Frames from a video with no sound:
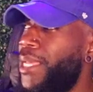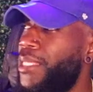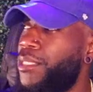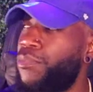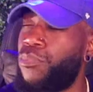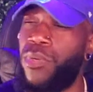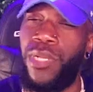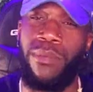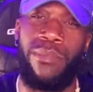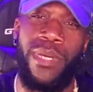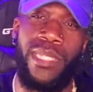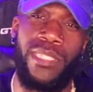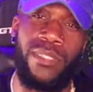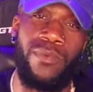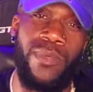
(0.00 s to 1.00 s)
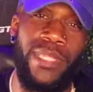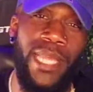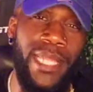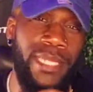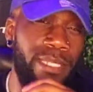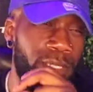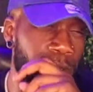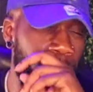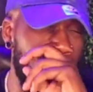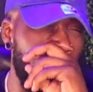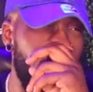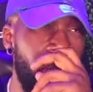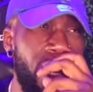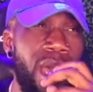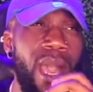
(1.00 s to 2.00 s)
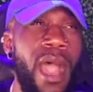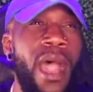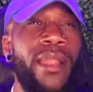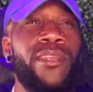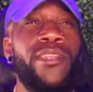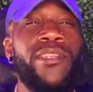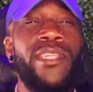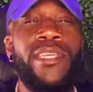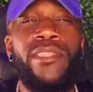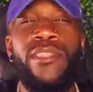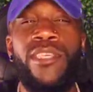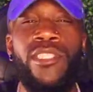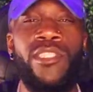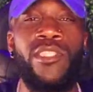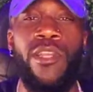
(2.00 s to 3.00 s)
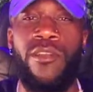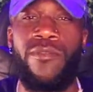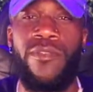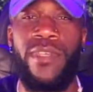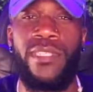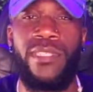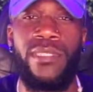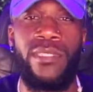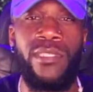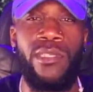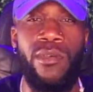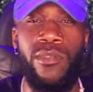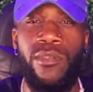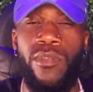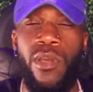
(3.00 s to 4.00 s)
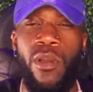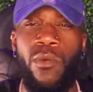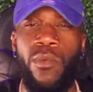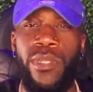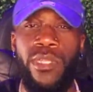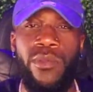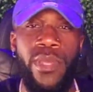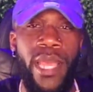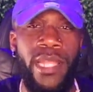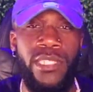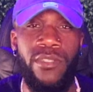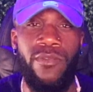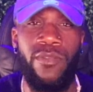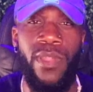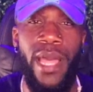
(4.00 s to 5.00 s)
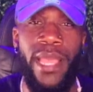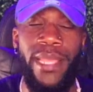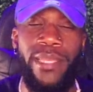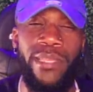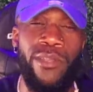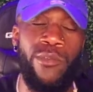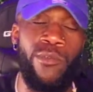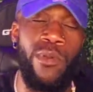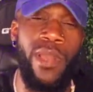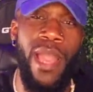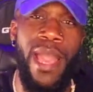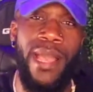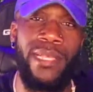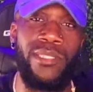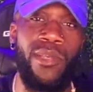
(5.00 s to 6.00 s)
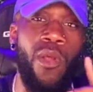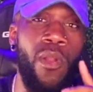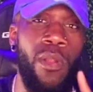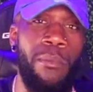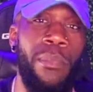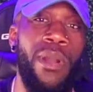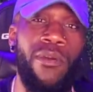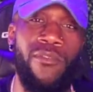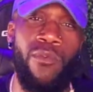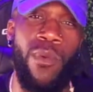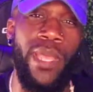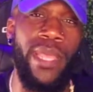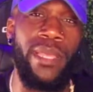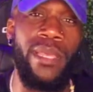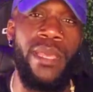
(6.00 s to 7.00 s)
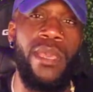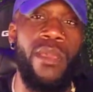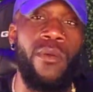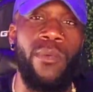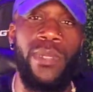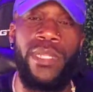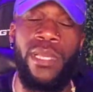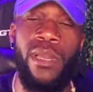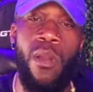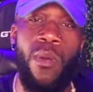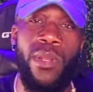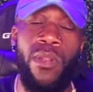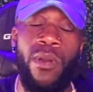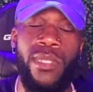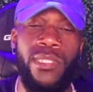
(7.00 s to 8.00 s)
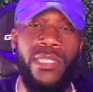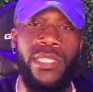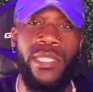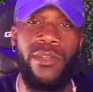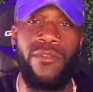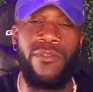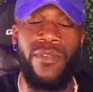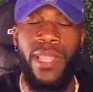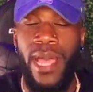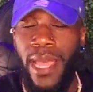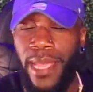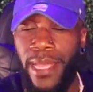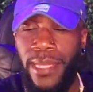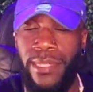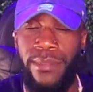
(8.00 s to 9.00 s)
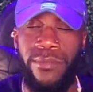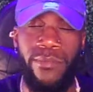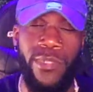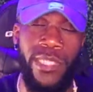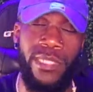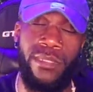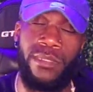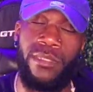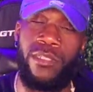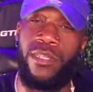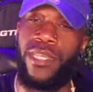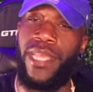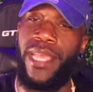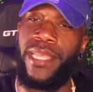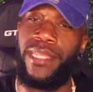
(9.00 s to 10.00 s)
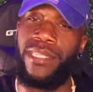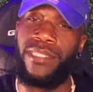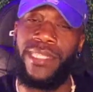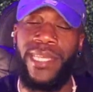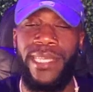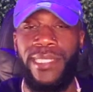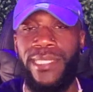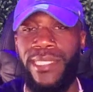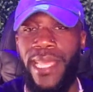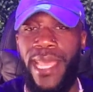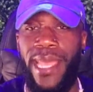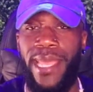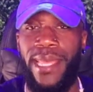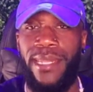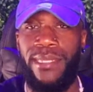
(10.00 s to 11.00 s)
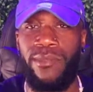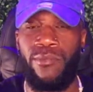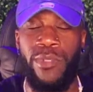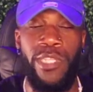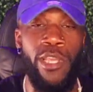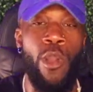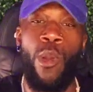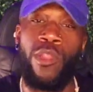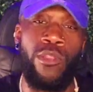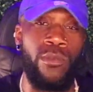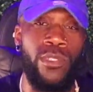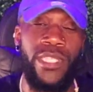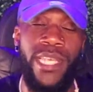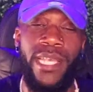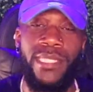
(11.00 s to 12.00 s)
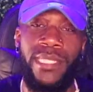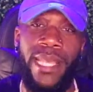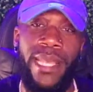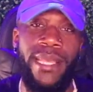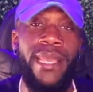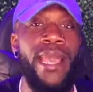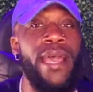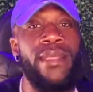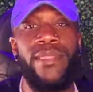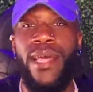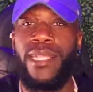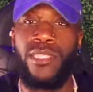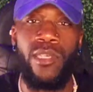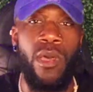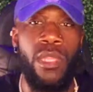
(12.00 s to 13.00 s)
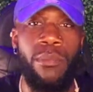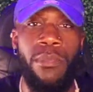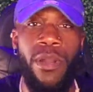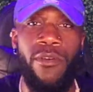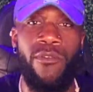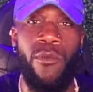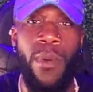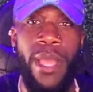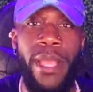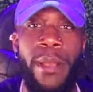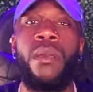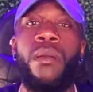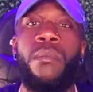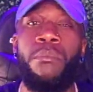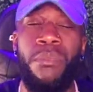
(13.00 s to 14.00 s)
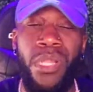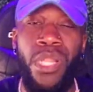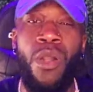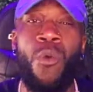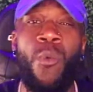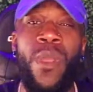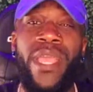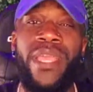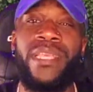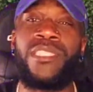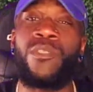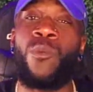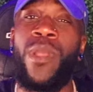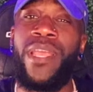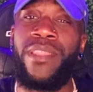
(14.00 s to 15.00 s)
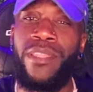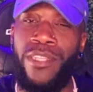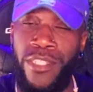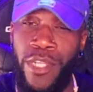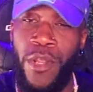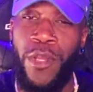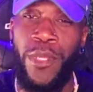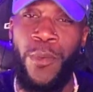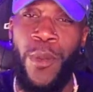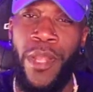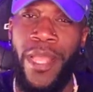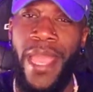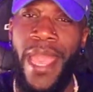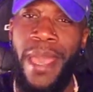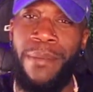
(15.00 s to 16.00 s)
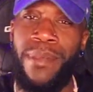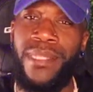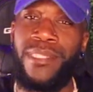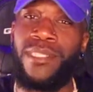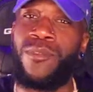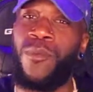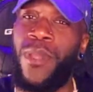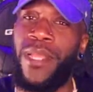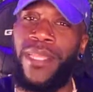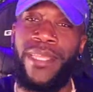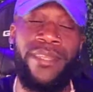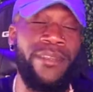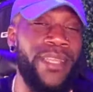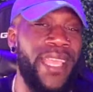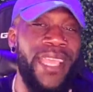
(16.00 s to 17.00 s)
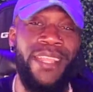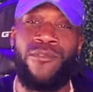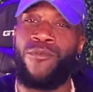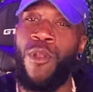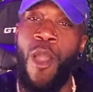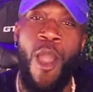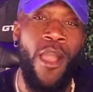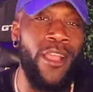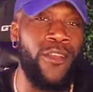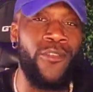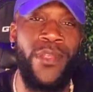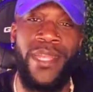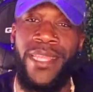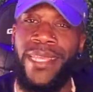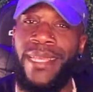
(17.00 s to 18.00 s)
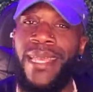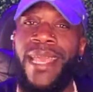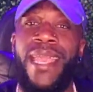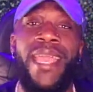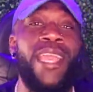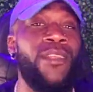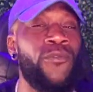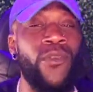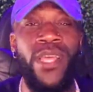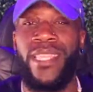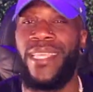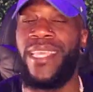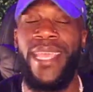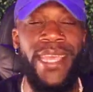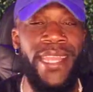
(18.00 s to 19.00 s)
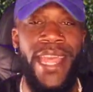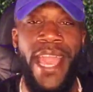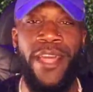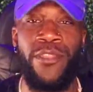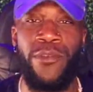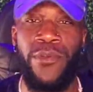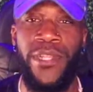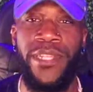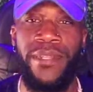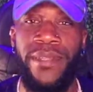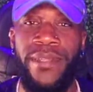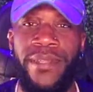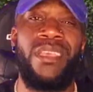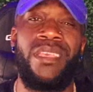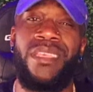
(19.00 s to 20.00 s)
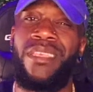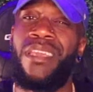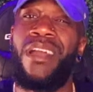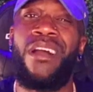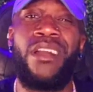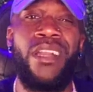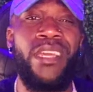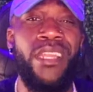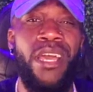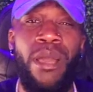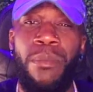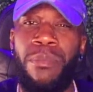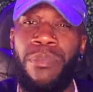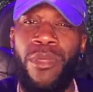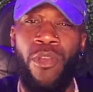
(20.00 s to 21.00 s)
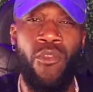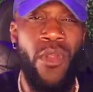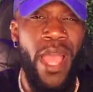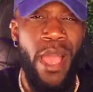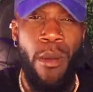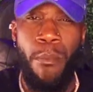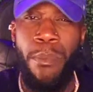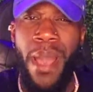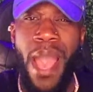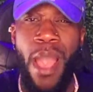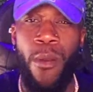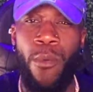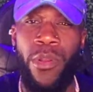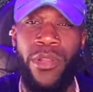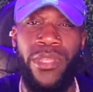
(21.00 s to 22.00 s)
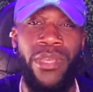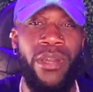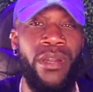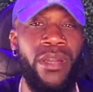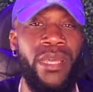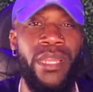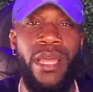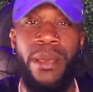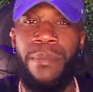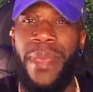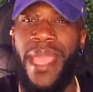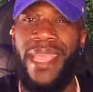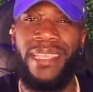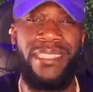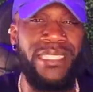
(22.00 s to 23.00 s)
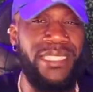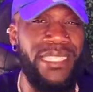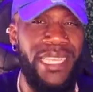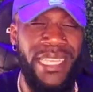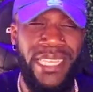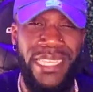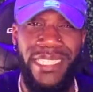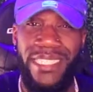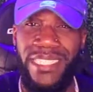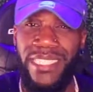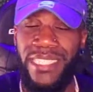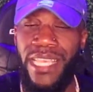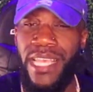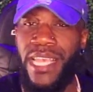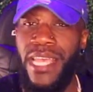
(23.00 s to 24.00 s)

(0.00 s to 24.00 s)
is pretty much what they do underneath the surface. So you know, when you catch a flight, you guys are above wing. When you're going on to your flight, when you're getting your ticket scanned, when you're going through TSA, that's all above wing. Below wing is where the dirty work happens, where you're getting raw and gritty and really getting after it. You're hooking up the ground power, you're hooking up ACs,